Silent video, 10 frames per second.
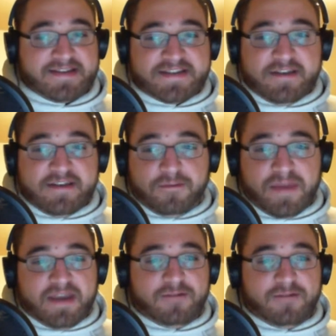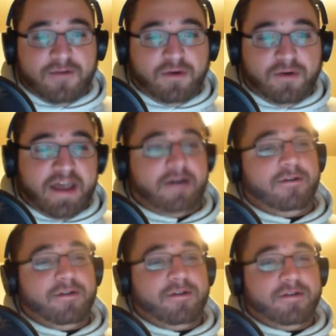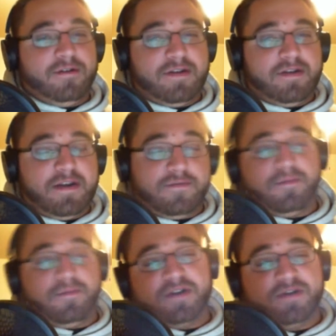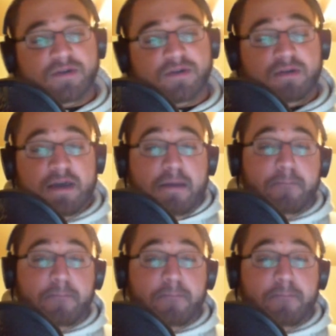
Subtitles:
is still being rolled out to different parts of the world.